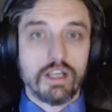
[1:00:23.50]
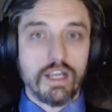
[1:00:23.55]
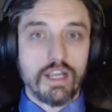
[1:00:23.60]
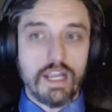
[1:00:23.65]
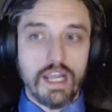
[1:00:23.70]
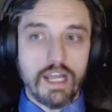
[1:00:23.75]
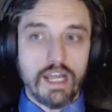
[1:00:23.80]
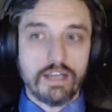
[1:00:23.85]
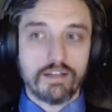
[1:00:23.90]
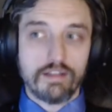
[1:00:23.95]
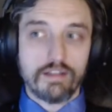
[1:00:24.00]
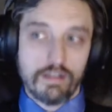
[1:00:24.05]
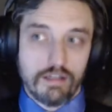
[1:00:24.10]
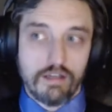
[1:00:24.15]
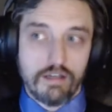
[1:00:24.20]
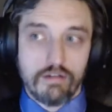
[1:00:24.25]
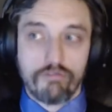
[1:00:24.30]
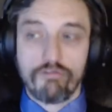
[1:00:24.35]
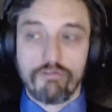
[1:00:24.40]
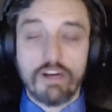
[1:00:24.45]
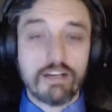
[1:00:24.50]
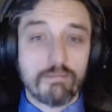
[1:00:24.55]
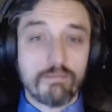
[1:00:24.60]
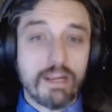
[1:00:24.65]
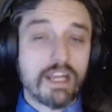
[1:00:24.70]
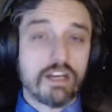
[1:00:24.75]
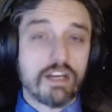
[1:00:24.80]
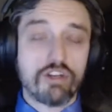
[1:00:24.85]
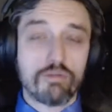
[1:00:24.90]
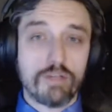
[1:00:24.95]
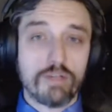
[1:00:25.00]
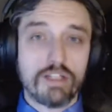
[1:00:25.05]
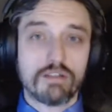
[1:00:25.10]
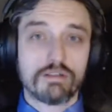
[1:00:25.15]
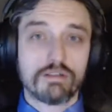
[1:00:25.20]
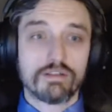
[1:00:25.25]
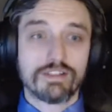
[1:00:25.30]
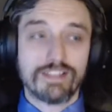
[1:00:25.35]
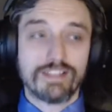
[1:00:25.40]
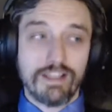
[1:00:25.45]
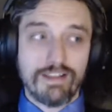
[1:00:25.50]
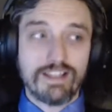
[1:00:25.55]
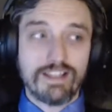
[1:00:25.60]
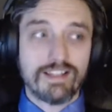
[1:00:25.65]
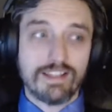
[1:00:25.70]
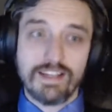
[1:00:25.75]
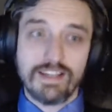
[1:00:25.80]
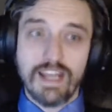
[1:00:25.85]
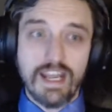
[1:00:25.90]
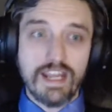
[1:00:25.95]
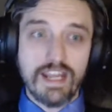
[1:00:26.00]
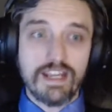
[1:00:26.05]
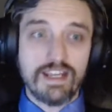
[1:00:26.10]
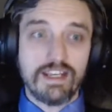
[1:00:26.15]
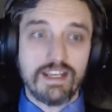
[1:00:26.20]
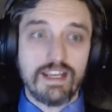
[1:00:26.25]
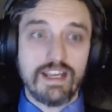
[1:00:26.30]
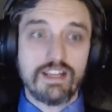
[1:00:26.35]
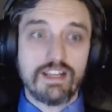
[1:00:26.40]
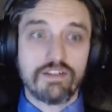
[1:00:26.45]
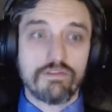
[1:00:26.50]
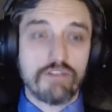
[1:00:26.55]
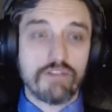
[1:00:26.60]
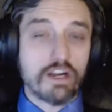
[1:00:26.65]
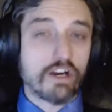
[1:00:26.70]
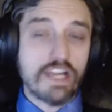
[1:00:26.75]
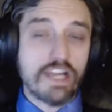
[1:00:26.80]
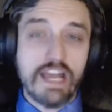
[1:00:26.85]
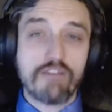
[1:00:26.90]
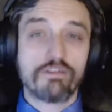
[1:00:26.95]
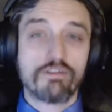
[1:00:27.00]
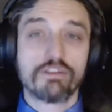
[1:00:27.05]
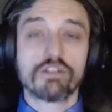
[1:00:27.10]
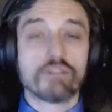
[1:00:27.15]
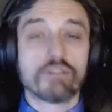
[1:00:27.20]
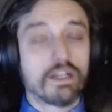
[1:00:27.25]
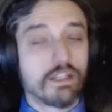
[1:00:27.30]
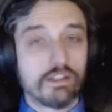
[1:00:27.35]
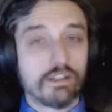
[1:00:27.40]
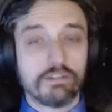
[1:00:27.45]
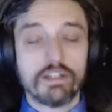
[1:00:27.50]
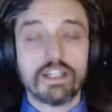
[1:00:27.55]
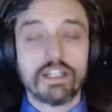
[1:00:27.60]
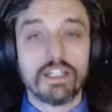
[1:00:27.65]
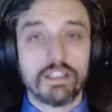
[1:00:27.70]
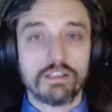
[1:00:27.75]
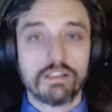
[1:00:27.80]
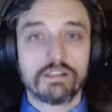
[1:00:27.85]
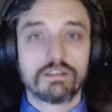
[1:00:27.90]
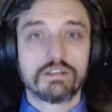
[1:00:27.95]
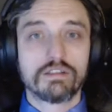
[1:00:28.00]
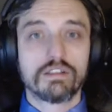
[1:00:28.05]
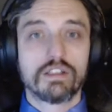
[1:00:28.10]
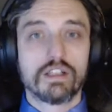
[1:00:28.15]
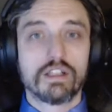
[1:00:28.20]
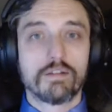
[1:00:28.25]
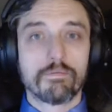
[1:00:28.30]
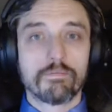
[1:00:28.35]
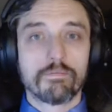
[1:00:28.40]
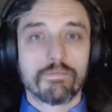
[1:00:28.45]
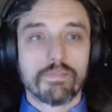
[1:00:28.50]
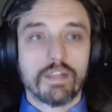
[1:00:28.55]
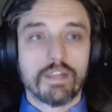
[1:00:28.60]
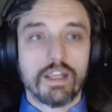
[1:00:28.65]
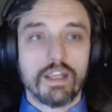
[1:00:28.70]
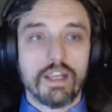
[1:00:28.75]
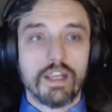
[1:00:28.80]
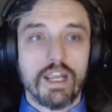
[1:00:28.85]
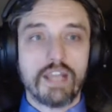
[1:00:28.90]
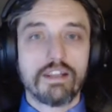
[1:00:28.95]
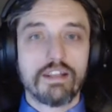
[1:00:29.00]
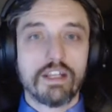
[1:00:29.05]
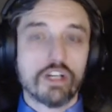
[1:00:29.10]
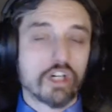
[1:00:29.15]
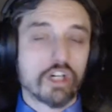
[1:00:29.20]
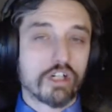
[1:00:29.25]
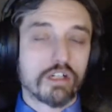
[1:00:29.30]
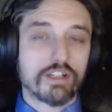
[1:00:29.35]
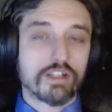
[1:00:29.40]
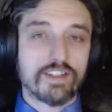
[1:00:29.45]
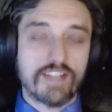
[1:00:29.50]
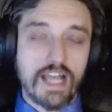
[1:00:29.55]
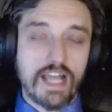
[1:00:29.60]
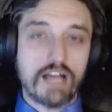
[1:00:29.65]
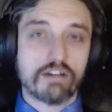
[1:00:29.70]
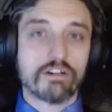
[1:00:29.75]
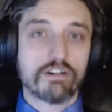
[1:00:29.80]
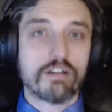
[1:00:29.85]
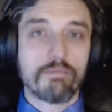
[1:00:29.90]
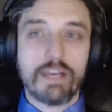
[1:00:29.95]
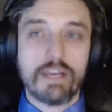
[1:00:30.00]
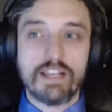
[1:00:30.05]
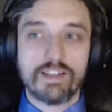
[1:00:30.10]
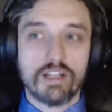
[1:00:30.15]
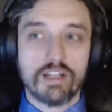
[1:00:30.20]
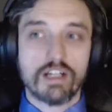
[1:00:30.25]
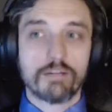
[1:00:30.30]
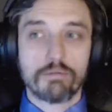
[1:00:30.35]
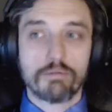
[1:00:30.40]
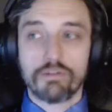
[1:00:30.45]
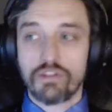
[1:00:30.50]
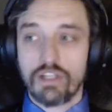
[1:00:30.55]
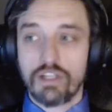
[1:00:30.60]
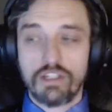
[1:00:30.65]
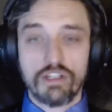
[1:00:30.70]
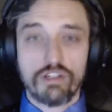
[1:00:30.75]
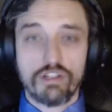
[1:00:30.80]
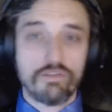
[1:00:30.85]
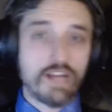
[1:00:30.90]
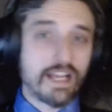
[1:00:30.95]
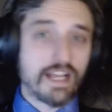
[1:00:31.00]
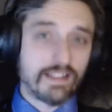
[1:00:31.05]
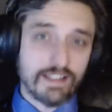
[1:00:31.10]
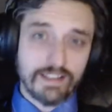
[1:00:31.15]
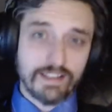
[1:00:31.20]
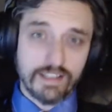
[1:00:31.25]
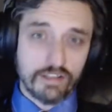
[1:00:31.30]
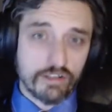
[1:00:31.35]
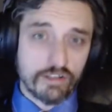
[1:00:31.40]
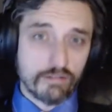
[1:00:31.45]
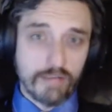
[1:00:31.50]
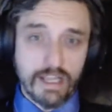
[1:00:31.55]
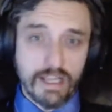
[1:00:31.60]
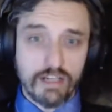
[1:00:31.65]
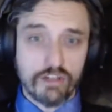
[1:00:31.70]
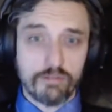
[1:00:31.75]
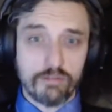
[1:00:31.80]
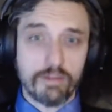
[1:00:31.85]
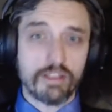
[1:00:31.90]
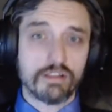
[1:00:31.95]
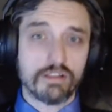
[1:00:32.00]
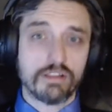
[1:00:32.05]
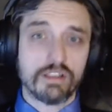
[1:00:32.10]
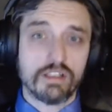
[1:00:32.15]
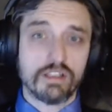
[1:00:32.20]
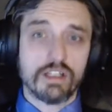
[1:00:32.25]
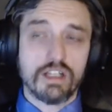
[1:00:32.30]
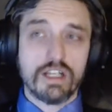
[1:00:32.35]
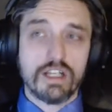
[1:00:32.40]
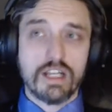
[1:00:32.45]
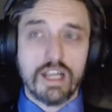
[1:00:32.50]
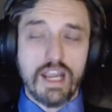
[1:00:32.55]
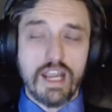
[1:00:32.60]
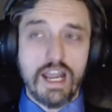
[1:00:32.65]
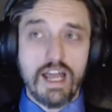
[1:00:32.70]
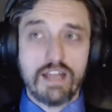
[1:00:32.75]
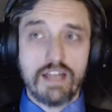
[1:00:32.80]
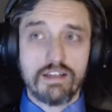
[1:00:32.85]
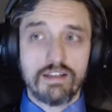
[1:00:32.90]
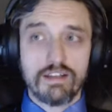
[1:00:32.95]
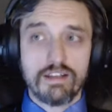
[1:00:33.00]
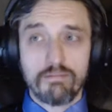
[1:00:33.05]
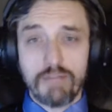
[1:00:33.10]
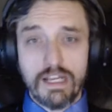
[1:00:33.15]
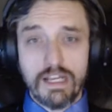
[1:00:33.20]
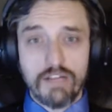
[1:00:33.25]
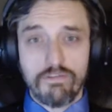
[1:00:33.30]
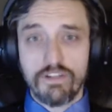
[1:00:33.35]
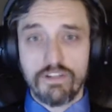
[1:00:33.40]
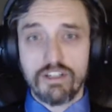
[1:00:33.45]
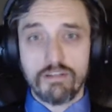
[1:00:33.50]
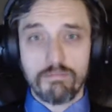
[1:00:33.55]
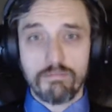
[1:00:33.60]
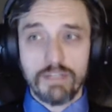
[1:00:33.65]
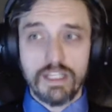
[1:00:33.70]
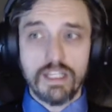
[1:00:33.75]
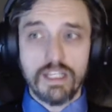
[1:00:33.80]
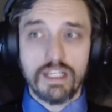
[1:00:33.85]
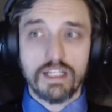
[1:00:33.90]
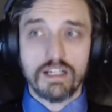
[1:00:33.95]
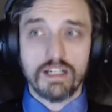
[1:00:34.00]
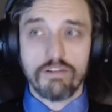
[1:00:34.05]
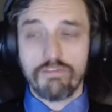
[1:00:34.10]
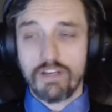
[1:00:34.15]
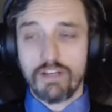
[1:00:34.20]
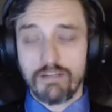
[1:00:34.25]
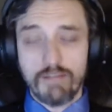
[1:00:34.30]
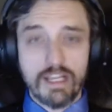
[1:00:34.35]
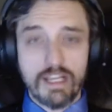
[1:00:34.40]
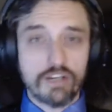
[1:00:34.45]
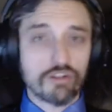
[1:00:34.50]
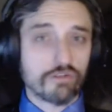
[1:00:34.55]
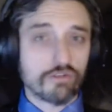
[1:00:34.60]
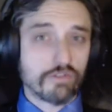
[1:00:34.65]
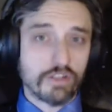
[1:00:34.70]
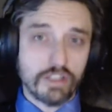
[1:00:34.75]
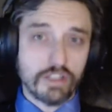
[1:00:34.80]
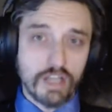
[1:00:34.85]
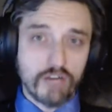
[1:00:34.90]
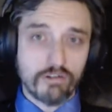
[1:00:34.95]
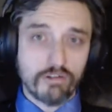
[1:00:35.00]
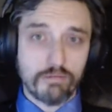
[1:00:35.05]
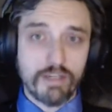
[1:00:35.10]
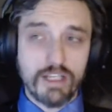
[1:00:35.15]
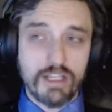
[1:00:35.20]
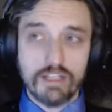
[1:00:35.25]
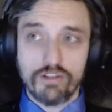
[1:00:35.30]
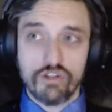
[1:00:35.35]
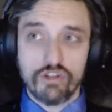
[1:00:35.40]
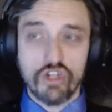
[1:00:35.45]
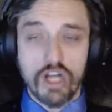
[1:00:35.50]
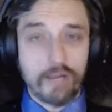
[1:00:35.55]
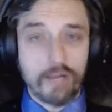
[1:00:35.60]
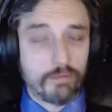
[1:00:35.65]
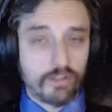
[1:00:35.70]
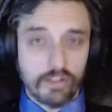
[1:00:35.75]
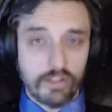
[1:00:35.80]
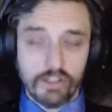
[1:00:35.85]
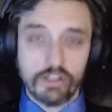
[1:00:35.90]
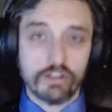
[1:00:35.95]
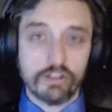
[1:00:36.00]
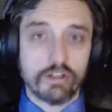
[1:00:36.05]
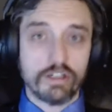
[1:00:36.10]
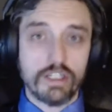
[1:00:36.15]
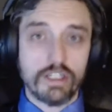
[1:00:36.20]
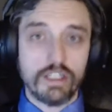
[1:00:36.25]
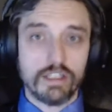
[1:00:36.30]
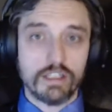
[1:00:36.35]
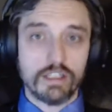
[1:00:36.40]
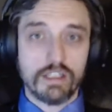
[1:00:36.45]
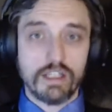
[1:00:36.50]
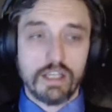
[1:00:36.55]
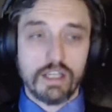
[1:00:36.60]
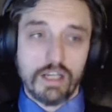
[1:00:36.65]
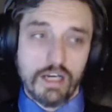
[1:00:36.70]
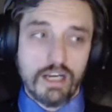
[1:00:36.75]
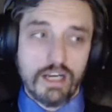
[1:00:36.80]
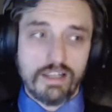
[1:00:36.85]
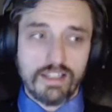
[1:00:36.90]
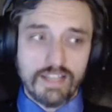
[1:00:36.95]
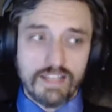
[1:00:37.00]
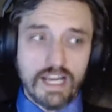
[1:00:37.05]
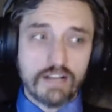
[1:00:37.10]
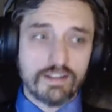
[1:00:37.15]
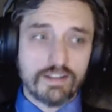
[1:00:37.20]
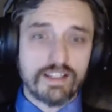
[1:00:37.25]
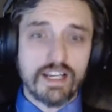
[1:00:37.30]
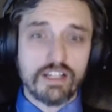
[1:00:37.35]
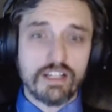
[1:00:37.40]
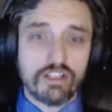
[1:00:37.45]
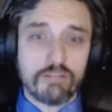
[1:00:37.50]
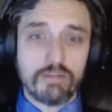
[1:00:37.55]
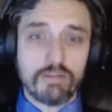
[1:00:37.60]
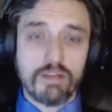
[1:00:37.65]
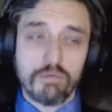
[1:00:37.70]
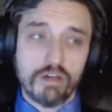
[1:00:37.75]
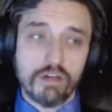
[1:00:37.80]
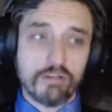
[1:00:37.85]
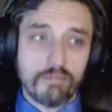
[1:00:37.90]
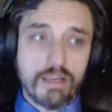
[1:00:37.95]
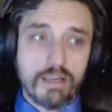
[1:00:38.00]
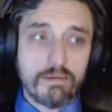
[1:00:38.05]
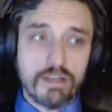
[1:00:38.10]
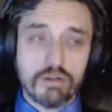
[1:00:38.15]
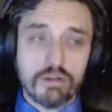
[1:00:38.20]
and fund management to this day is very heavily regulated. Okay. And they earn a salary based on a percentage of assets under management. Mm. And the mm. benefit to being a fund manager for the government is job security. And the downside could be, well, maybe